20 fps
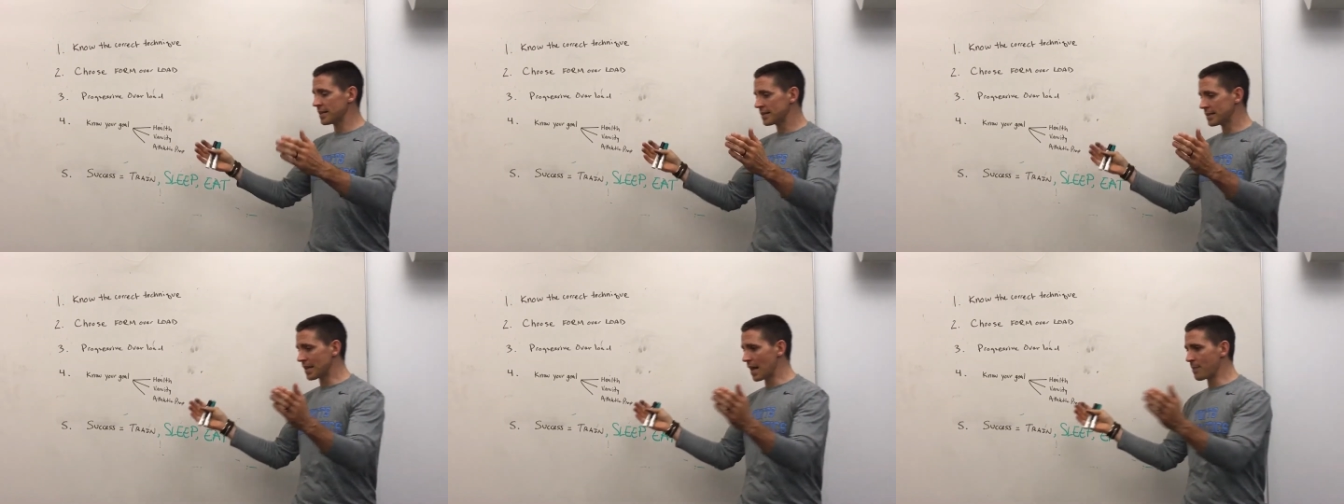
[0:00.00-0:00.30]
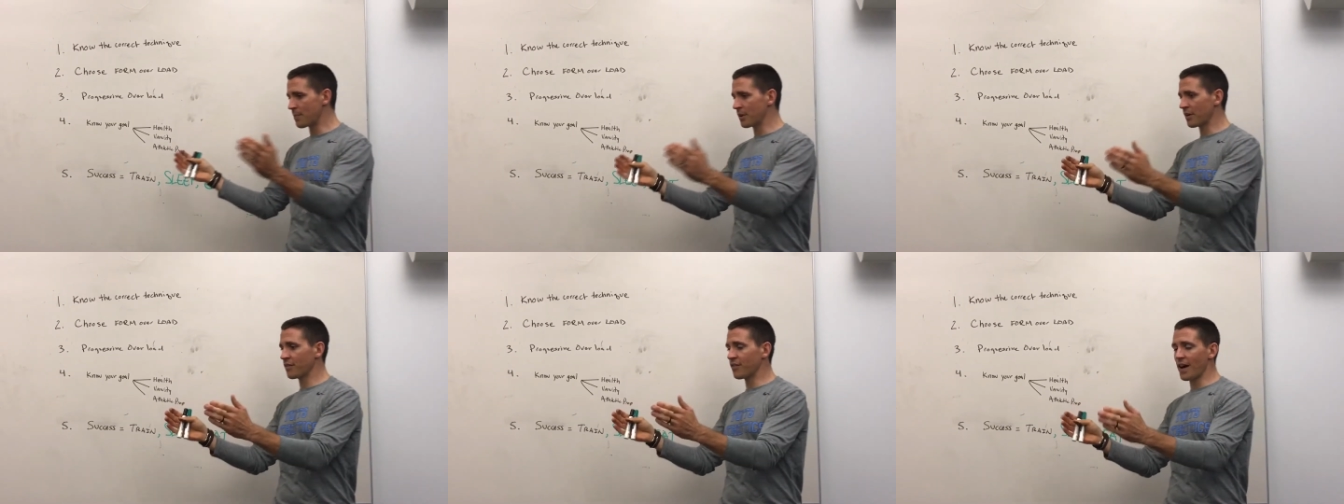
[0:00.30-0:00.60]

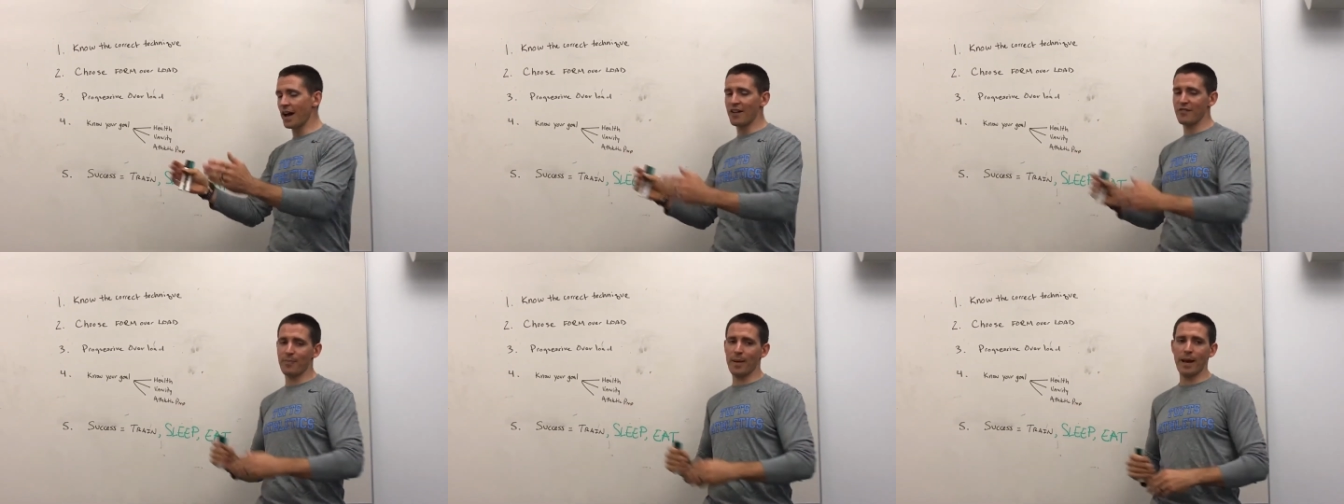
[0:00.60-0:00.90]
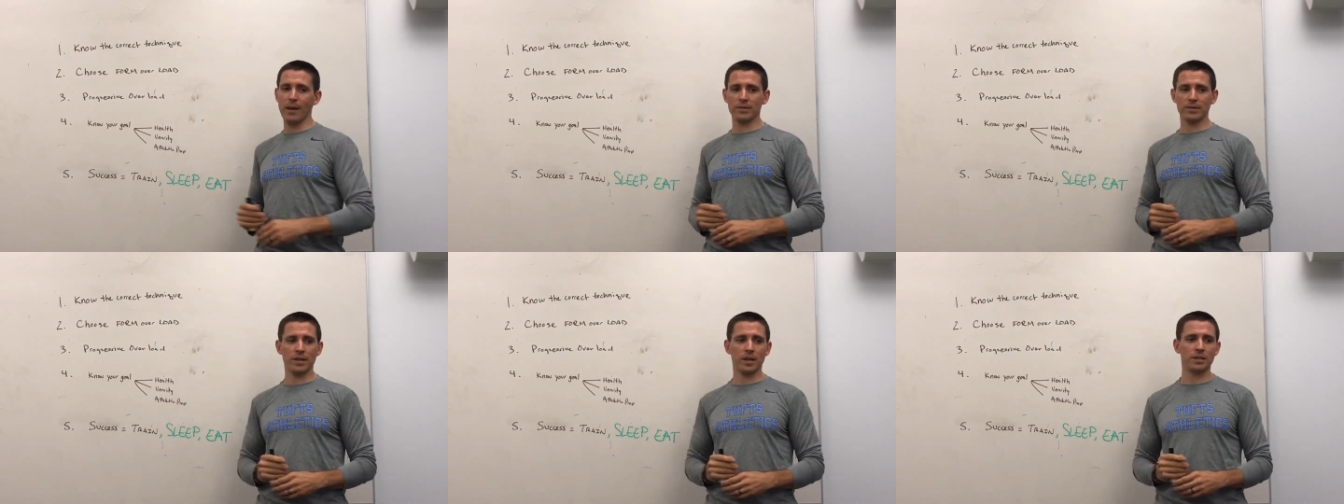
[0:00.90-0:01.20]
slapping 5
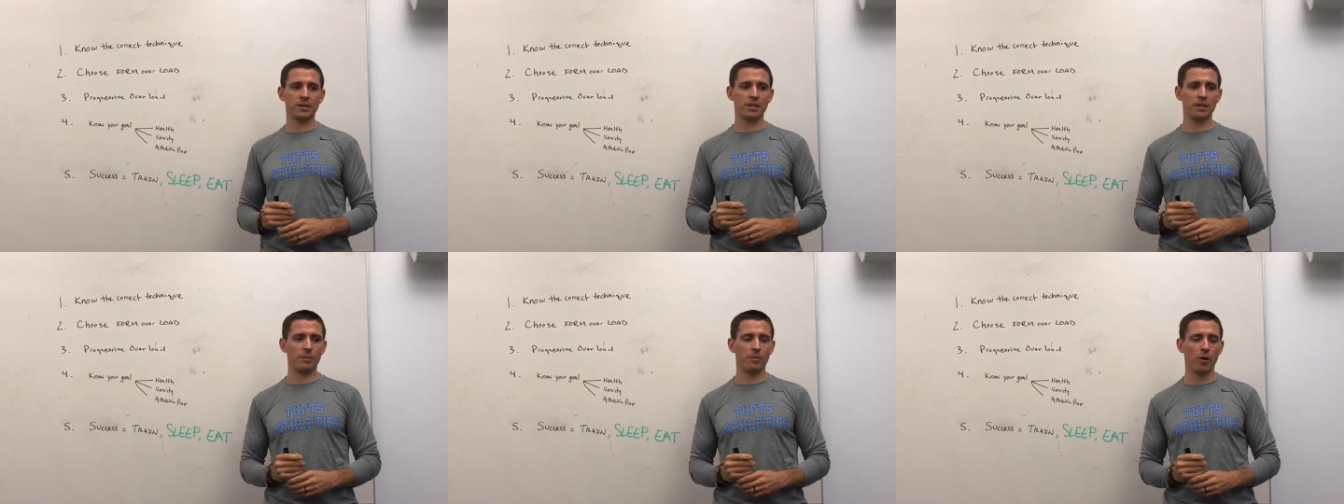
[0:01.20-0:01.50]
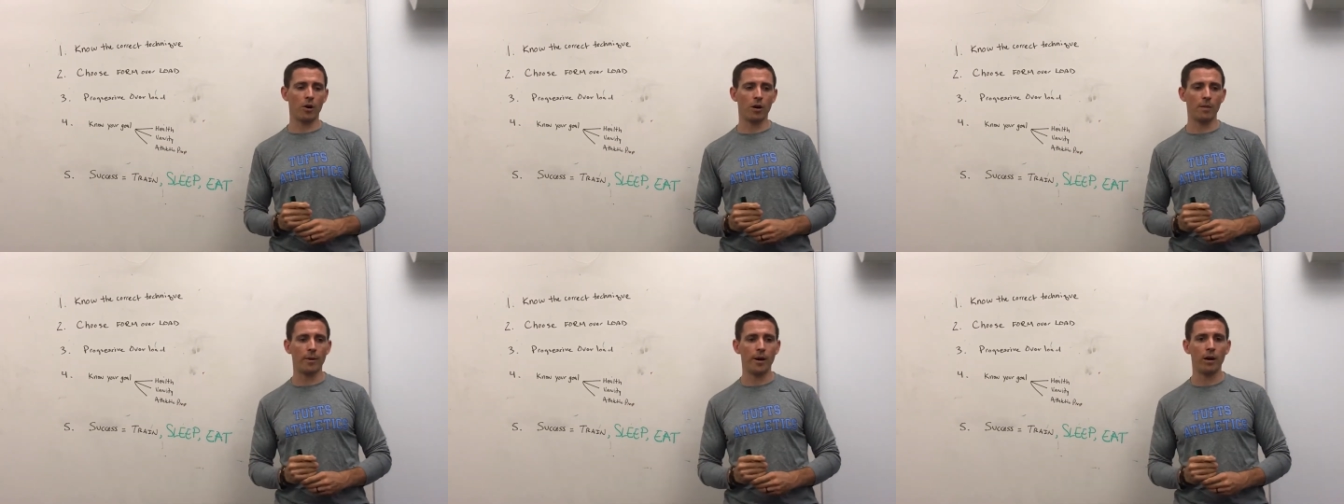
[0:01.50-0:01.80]
pounds onto the
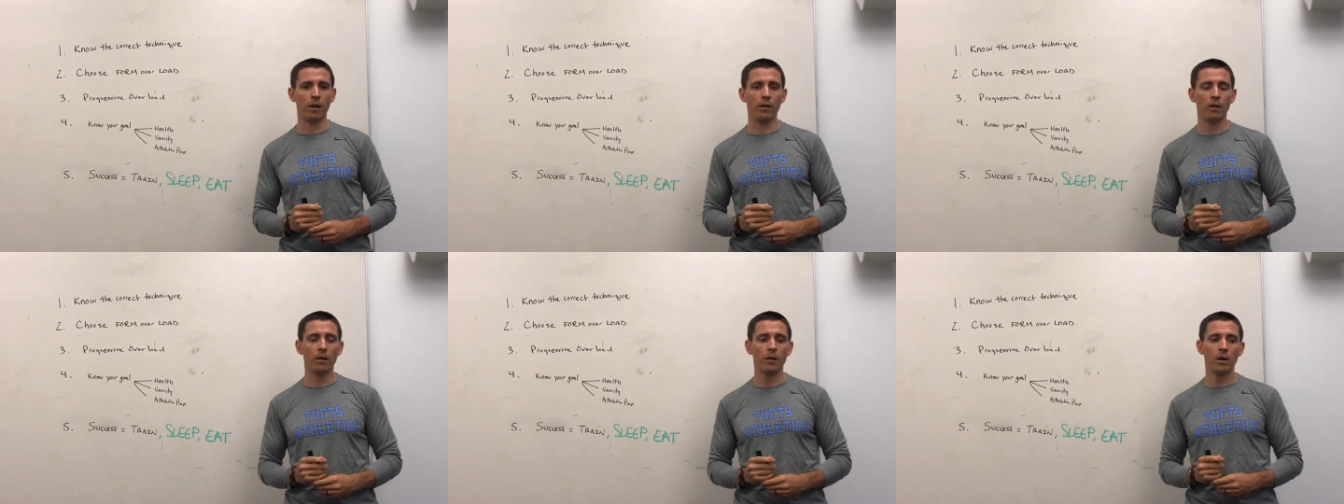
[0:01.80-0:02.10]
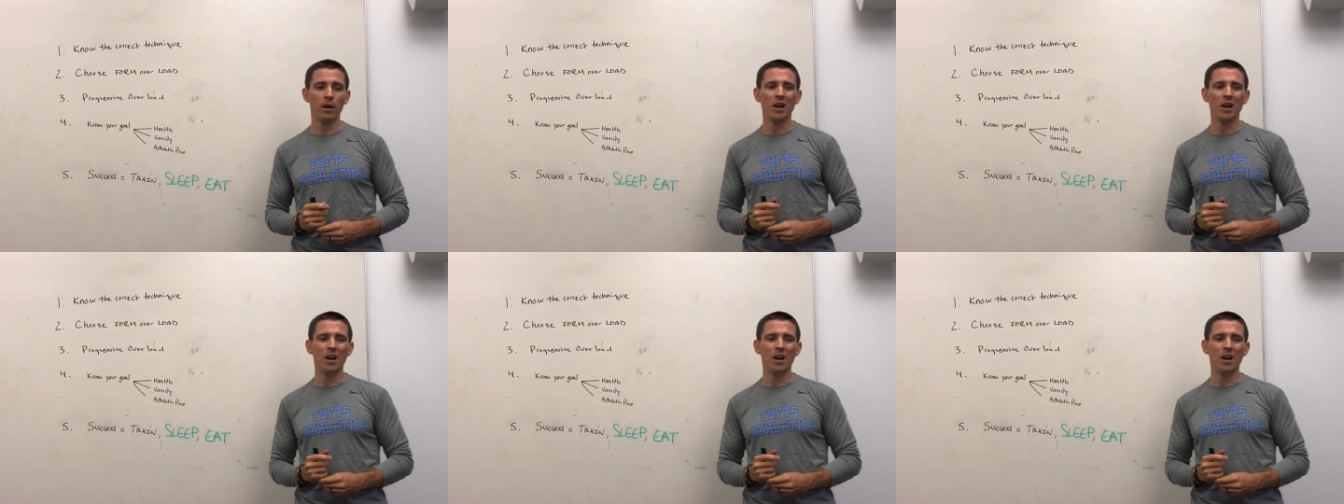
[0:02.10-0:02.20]
barbell.